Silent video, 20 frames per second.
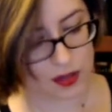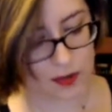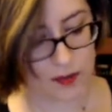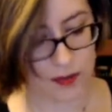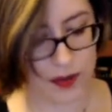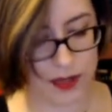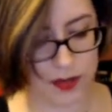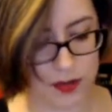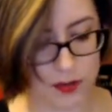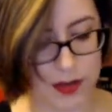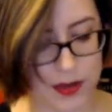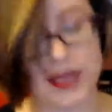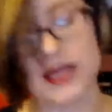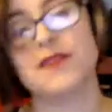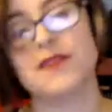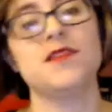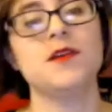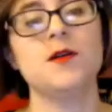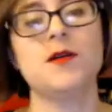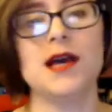By the way,
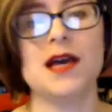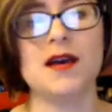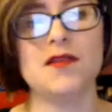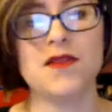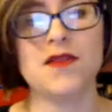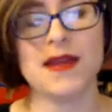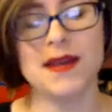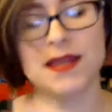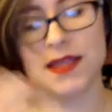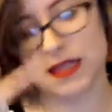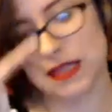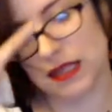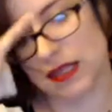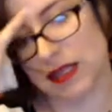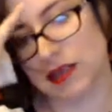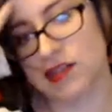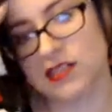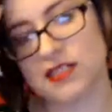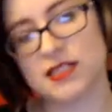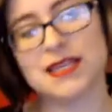if you have anything that
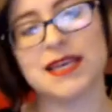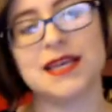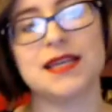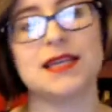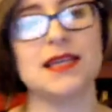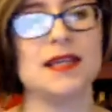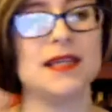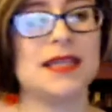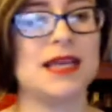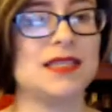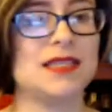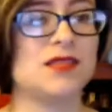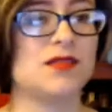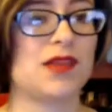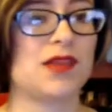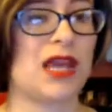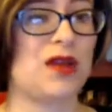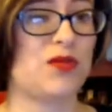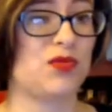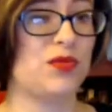you're sanding that's
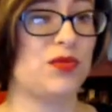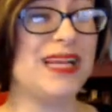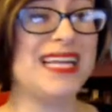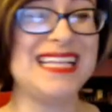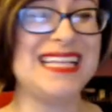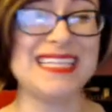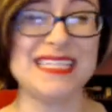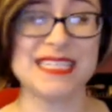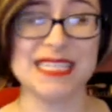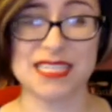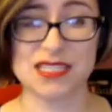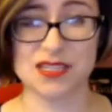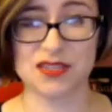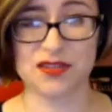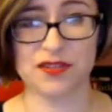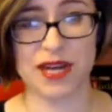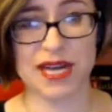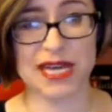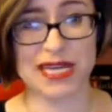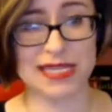like really
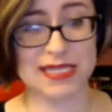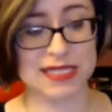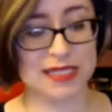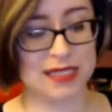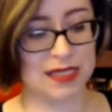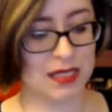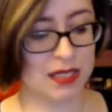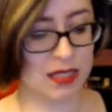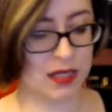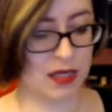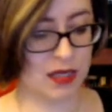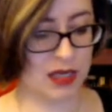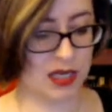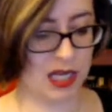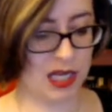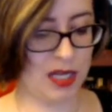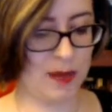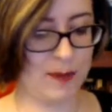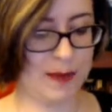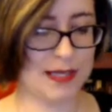straight,
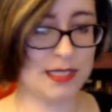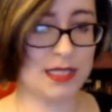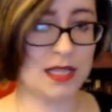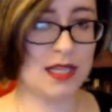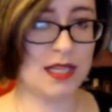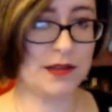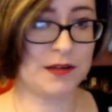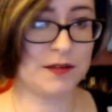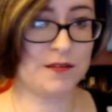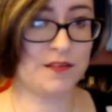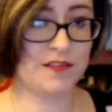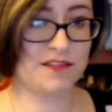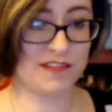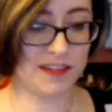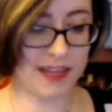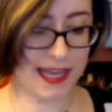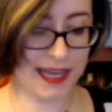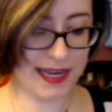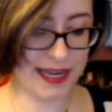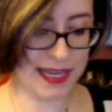has a lot of
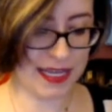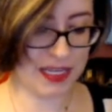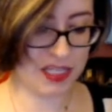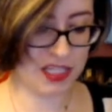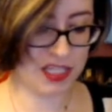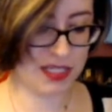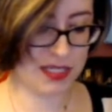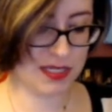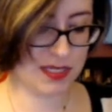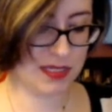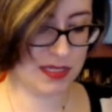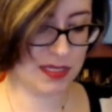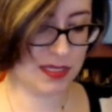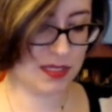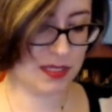flat edges,